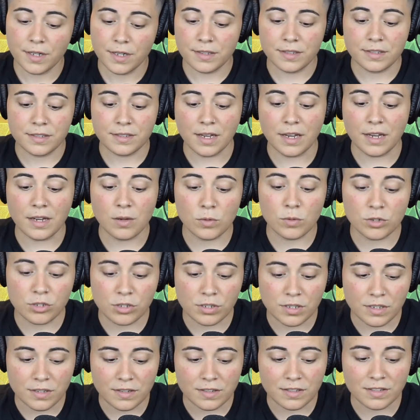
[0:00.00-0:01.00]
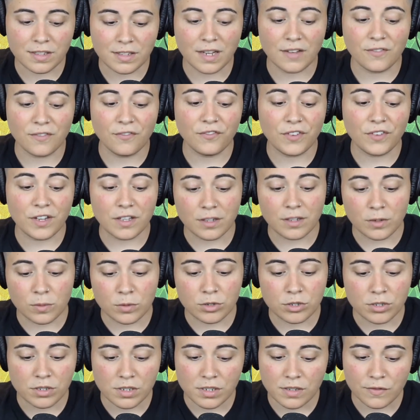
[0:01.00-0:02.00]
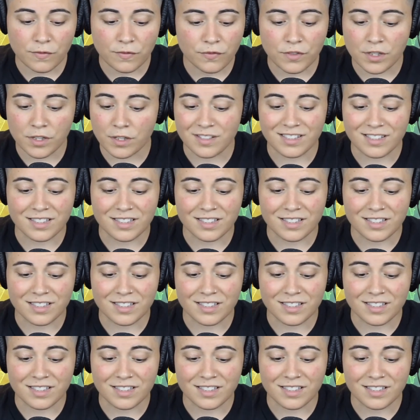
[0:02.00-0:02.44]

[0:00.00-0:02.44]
Saying what you need to say, feeling what you need to feel